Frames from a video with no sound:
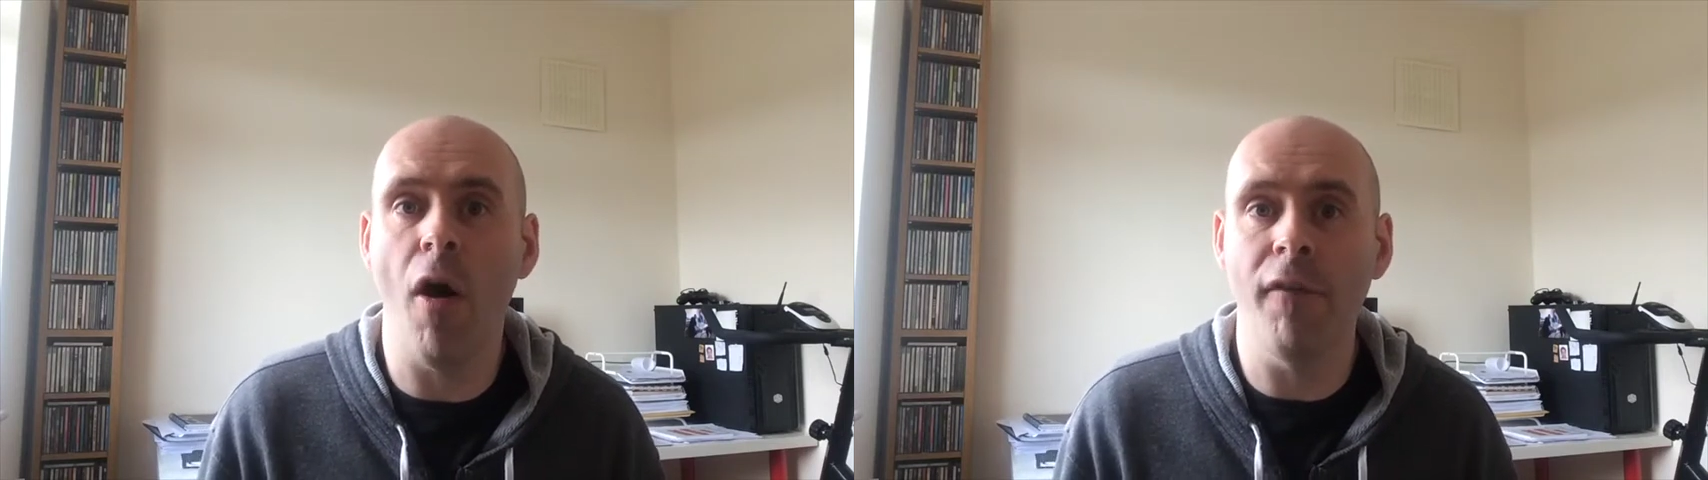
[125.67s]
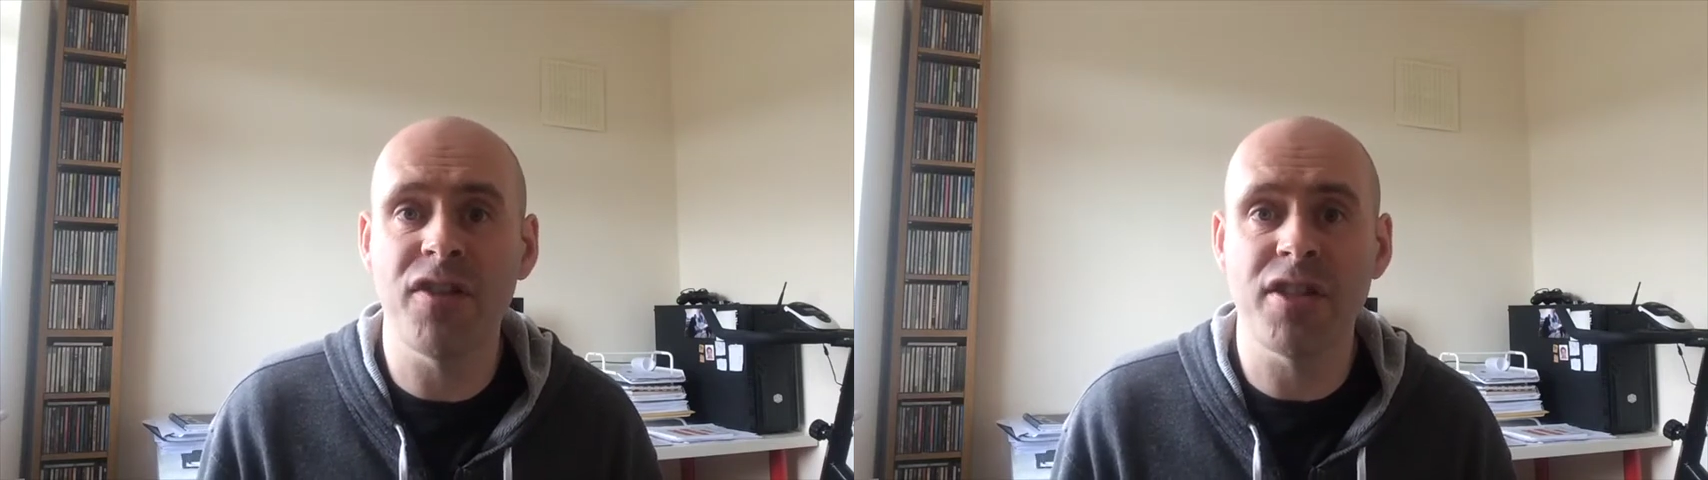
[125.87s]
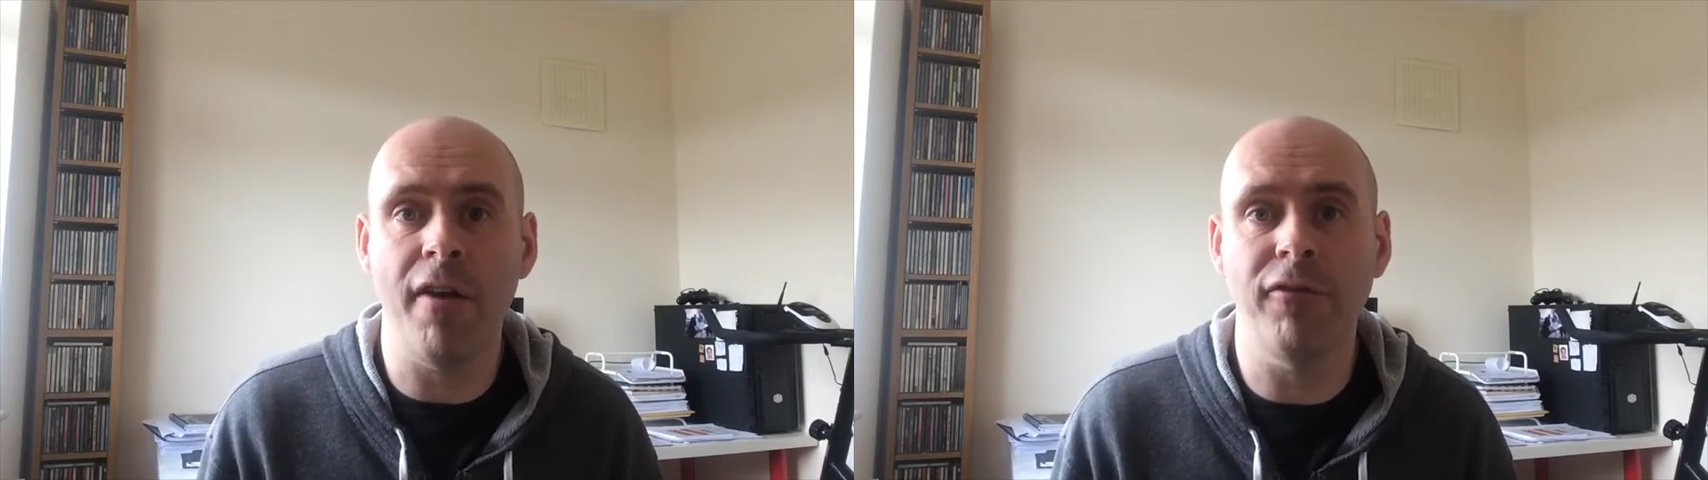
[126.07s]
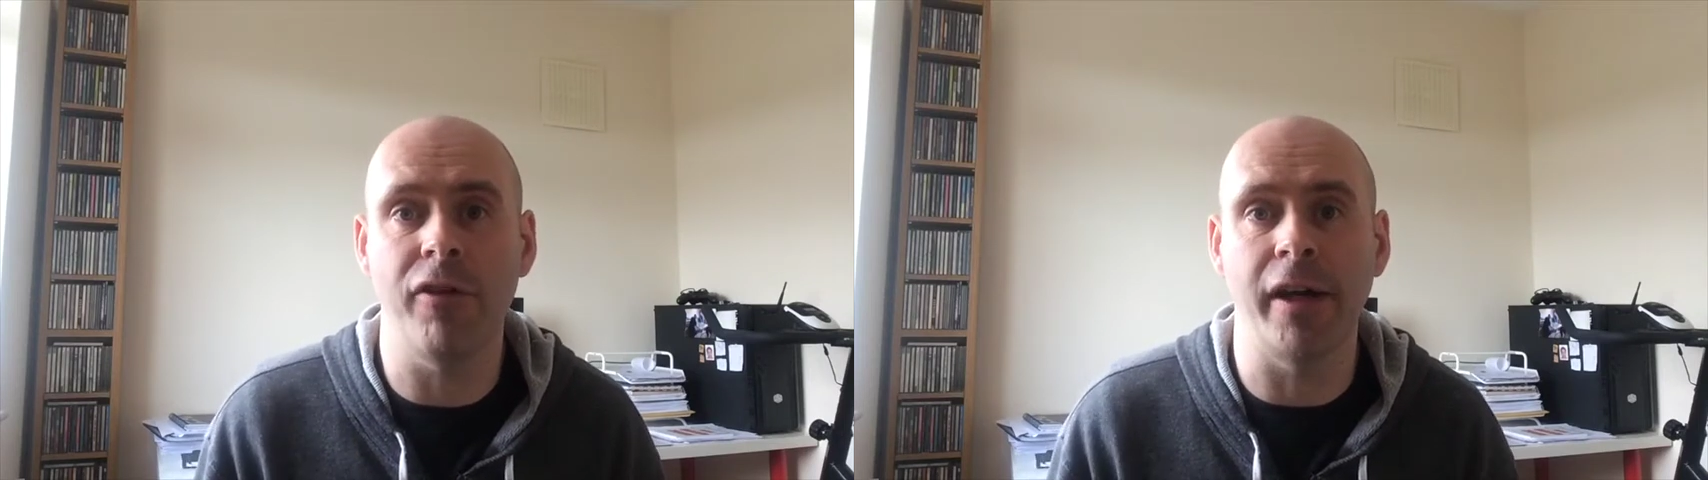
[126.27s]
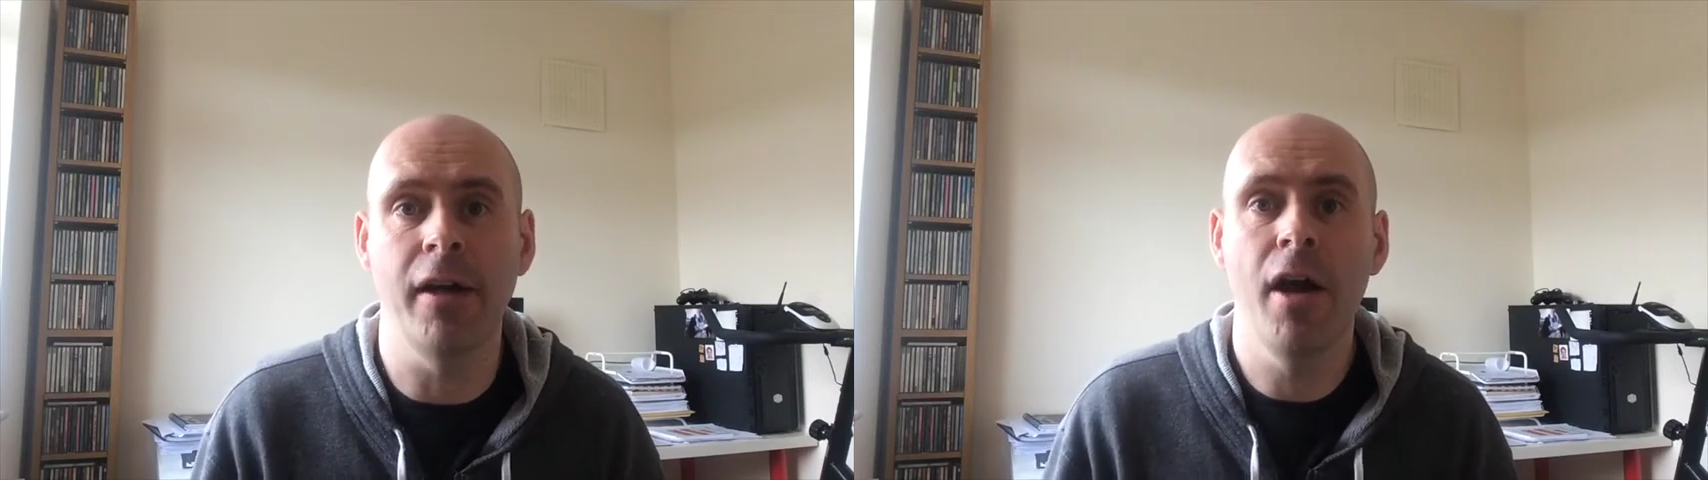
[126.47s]
of
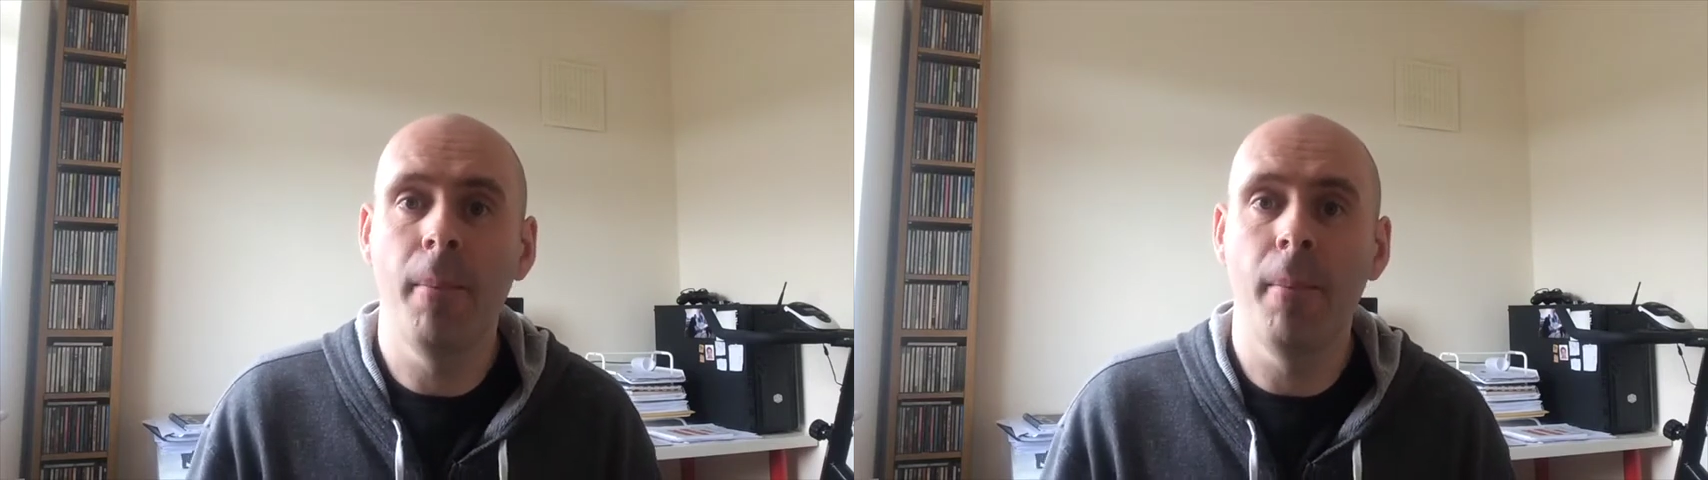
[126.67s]
suffering.